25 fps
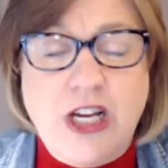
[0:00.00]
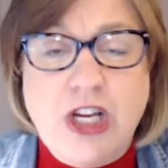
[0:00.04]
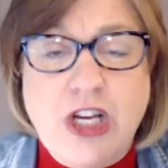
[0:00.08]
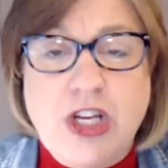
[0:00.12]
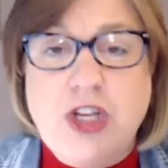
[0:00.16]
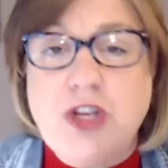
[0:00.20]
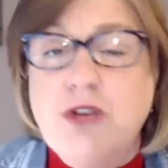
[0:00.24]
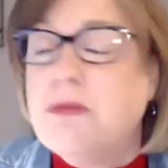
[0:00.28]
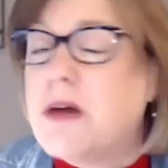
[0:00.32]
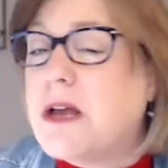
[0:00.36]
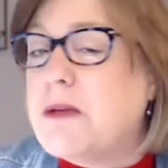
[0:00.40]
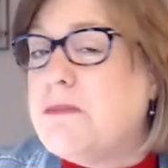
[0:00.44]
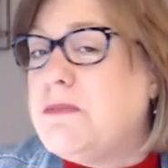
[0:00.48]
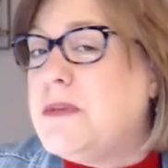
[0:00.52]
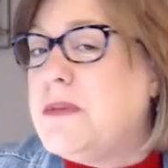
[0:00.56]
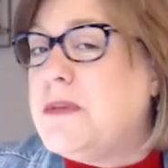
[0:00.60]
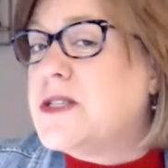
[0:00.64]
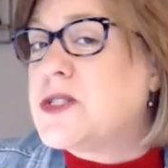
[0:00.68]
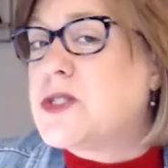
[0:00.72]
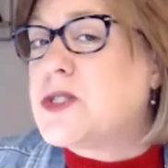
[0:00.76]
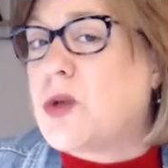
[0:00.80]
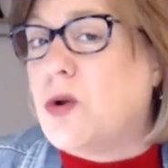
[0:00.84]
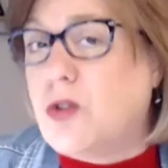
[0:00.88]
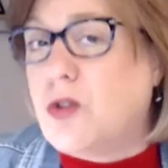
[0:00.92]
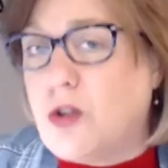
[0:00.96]
You might be
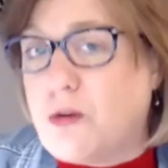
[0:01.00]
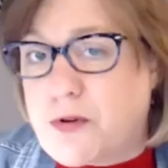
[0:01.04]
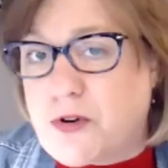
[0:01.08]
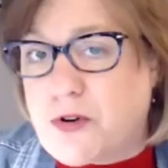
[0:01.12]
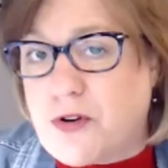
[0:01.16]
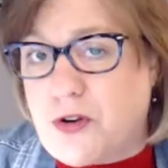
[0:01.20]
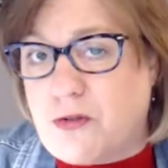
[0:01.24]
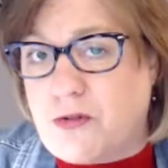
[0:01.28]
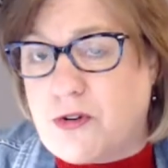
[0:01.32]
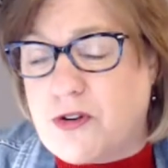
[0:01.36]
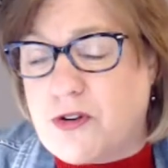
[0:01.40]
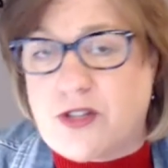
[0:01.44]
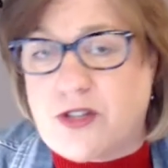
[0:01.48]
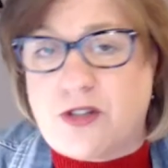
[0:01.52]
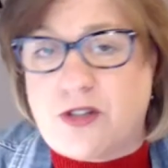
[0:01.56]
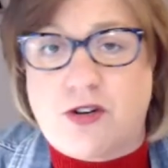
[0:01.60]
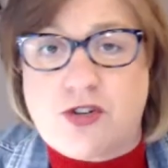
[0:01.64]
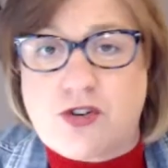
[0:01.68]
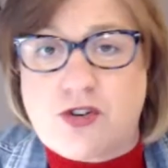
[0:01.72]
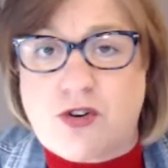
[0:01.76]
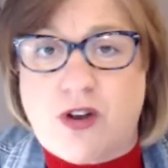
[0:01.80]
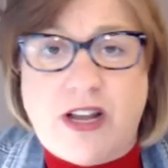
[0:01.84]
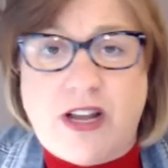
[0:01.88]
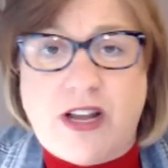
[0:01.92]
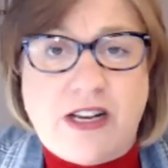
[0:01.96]
solopreneurs that are
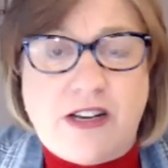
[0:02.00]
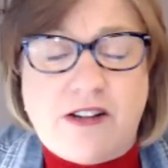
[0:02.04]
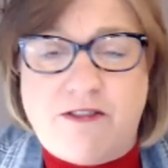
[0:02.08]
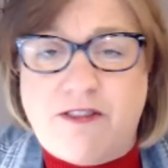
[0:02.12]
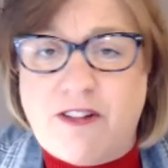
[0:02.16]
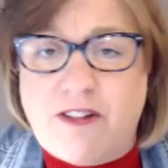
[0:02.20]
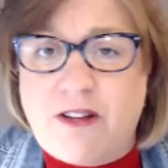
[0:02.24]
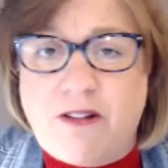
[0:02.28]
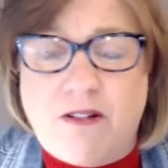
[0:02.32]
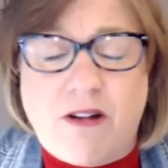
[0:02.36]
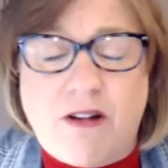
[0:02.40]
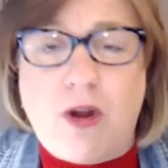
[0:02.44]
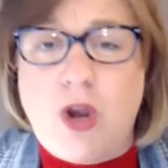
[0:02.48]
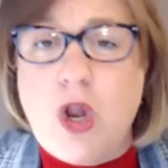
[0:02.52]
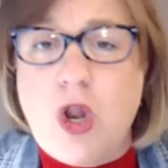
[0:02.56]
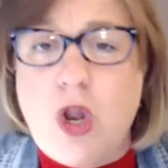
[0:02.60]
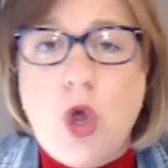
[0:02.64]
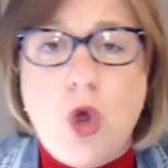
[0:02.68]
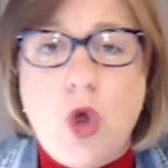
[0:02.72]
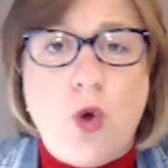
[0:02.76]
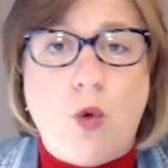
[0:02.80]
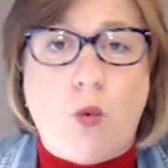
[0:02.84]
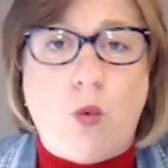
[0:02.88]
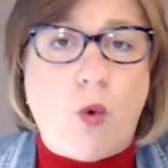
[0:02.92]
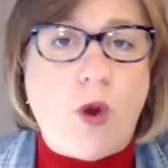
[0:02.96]
trying to figure out,
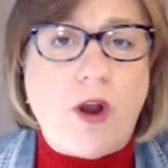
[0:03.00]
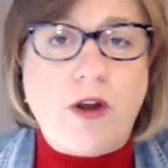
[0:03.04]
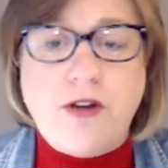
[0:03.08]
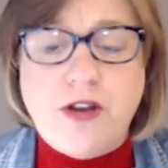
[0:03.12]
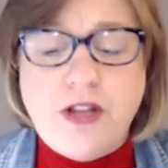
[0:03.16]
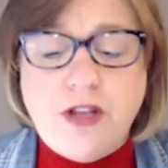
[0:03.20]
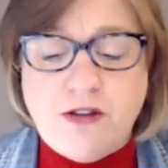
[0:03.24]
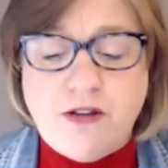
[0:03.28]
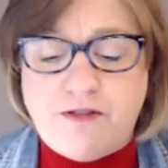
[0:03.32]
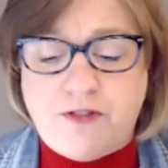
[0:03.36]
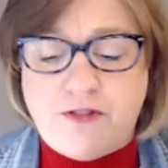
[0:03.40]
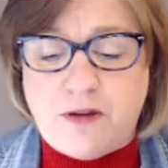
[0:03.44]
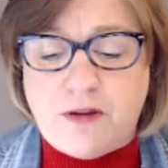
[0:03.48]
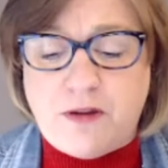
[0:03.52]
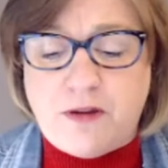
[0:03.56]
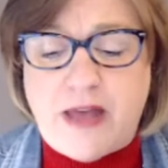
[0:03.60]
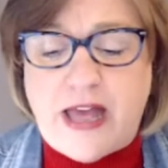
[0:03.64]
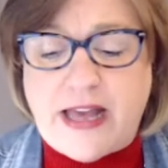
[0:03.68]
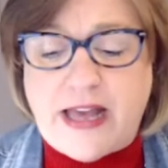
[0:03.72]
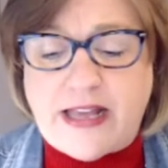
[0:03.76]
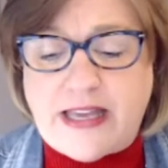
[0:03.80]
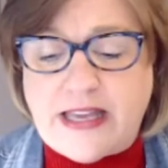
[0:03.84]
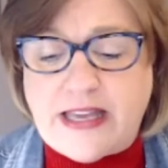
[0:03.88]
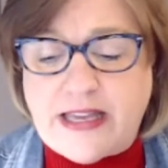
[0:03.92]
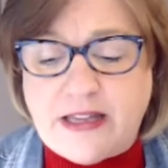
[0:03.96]
where do you fit
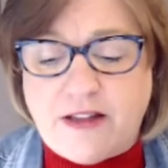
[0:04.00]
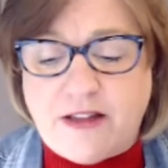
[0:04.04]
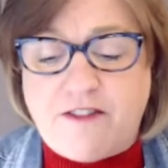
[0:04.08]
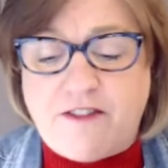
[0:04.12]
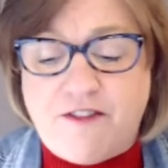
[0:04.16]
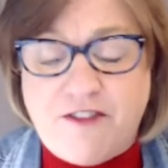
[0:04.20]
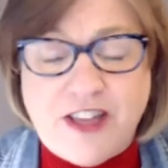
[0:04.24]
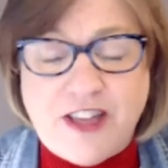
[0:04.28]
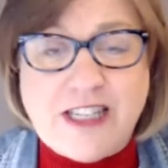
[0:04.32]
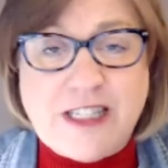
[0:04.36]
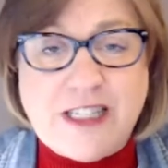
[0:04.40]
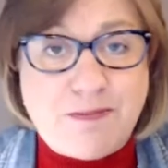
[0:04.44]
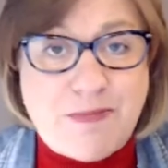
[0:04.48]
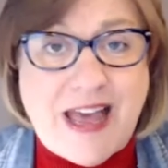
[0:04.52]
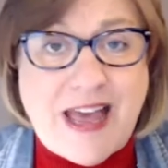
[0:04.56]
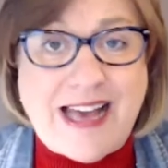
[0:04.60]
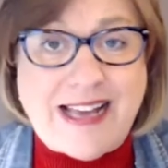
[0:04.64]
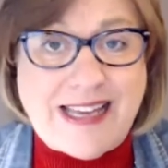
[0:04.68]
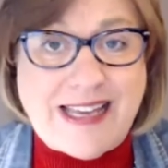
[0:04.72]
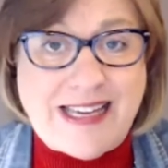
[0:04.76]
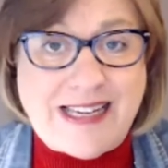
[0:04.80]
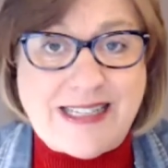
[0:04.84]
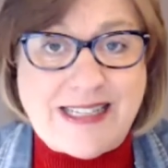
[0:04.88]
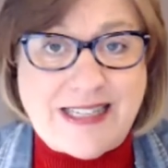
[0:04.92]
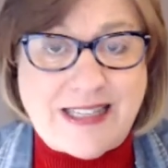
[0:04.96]
back
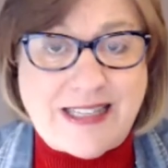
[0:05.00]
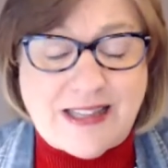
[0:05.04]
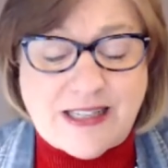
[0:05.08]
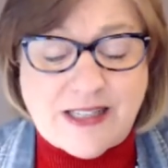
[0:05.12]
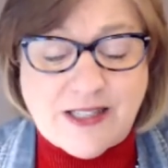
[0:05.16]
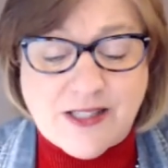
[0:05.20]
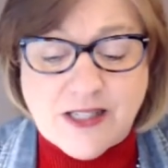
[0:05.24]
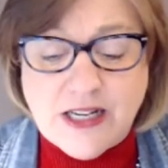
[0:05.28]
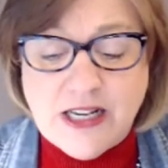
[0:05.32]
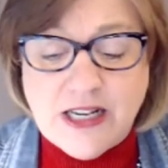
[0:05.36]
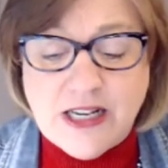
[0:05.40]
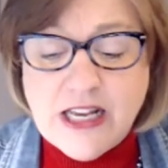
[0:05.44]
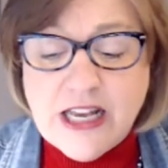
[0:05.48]
into this?